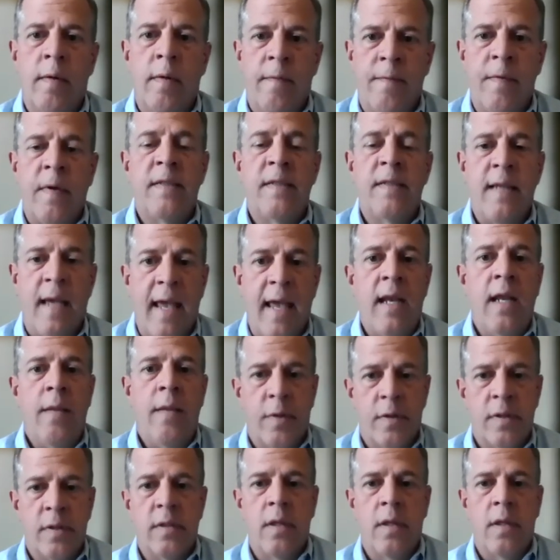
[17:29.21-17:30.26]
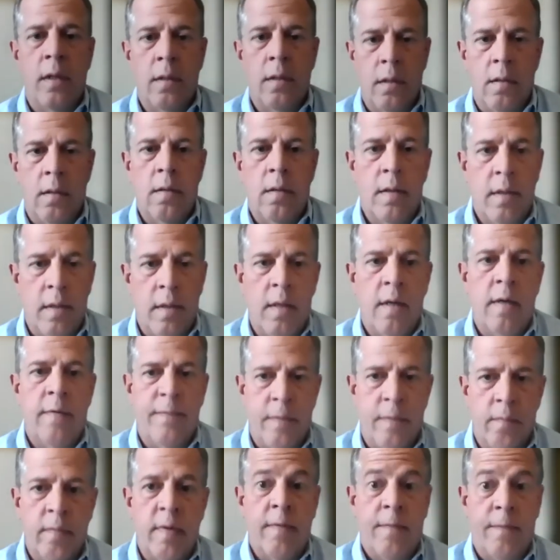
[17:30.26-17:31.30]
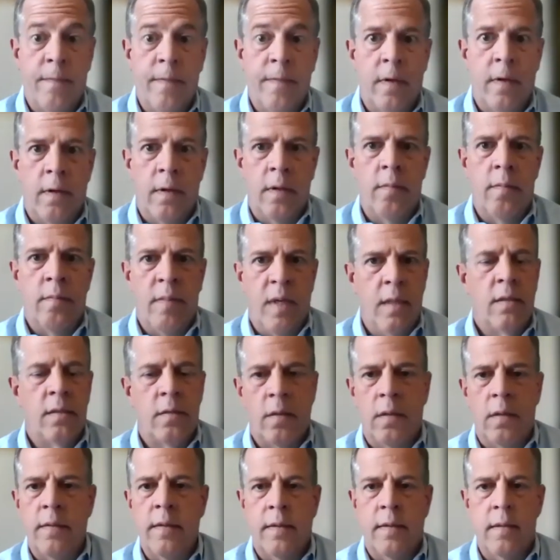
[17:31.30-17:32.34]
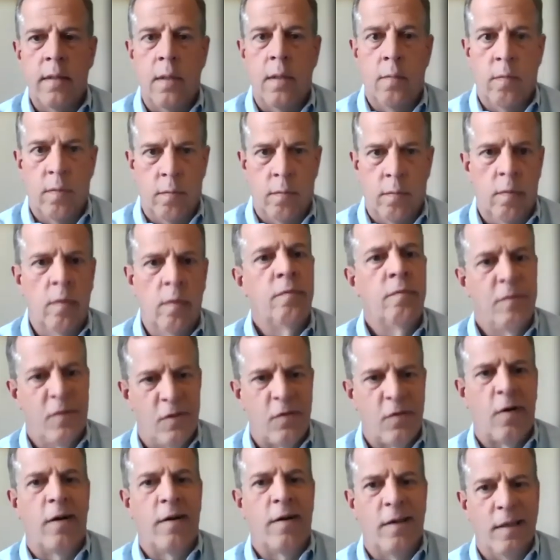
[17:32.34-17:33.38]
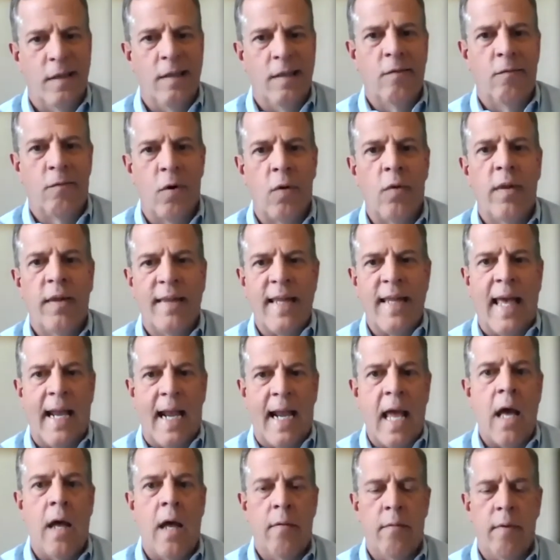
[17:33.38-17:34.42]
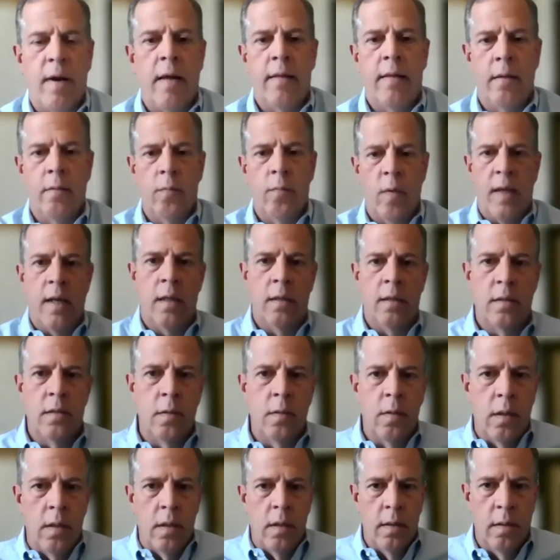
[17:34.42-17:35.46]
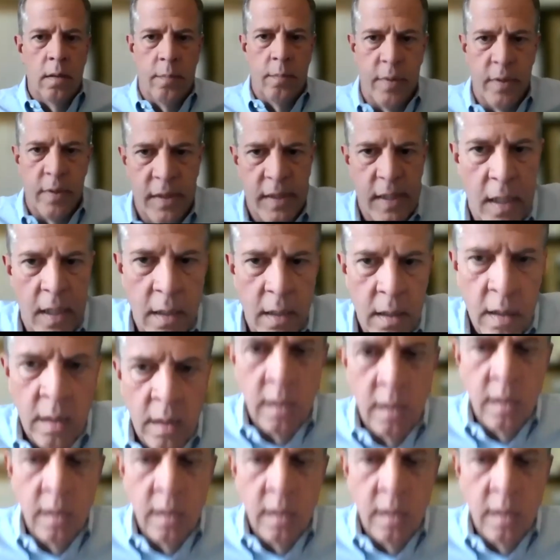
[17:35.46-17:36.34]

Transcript: it's 80% good enough and we feel it meets all the things, we'll start rolling that out rather than waiting to 100%,